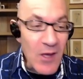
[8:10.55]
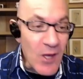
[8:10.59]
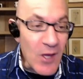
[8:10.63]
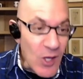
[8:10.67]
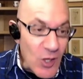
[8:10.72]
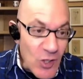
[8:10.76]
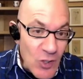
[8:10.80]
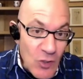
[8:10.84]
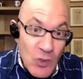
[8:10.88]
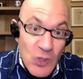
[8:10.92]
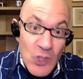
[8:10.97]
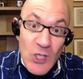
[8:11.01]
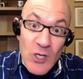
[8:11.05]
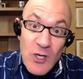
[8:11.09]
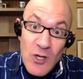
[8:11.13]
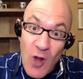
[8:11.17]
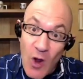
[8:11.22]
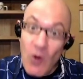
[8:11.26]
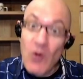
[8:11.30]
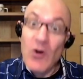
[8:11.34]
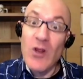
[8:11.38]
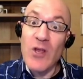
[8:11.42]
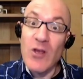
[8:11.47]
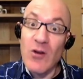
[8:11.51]
You should go
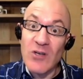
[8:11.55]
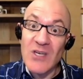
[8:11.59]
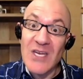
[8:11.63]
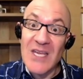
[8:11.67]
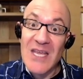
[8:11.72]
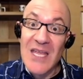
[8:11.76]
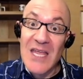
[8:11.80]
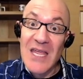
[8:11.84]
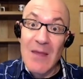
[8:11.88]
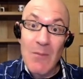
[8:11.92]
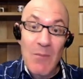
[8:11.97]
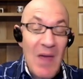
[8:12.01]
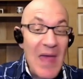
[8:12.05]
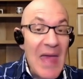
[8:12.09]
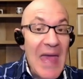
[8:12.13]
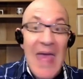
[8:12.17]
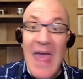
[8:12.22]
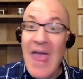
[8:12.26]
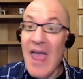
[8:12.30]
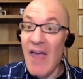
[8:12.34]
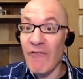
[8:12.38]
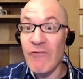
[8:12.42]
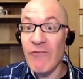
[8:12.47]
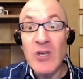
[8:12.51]
to your team
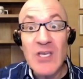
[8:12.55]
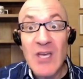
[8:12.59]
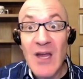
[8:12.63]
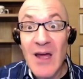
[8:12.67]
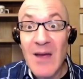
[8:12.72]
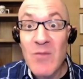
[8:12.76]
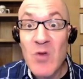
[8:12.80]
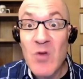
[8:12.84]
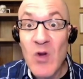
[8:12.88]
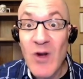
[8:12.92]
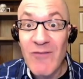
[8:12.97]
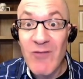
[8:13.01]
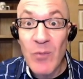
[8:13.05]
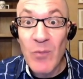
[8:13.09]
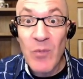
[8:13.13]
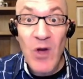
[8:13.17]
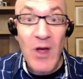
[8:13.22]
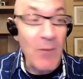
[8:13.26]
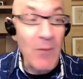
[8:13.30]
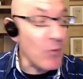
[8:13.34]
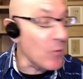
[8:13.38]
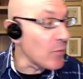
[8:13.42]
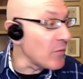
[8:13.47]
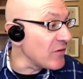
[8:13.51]
every time you have a
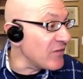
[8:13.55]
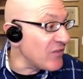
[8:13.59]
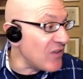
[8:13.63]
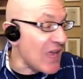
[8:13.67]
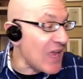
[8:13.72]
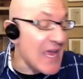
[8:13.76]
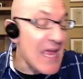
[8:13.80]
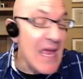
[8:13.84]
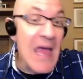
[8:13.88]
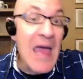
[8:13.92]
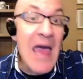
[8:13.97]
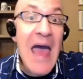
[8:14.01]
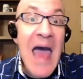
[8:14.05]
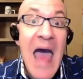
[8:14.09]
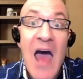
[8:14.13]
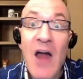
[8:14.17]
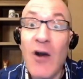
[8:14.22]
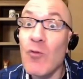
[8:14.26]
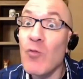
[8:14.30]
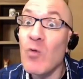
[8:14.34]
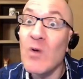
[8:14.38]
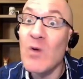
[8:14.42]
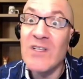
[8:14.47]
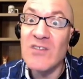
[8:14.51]
problem and say, how do
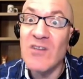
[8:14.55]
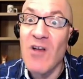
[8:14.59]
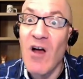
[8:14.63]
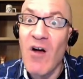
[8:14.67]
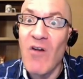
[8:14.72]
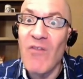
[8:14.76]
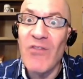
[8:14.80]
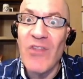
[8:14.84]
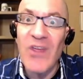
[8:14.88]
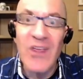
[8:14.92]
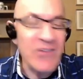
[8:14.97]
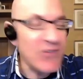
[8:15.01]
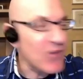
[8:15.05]
we solve this?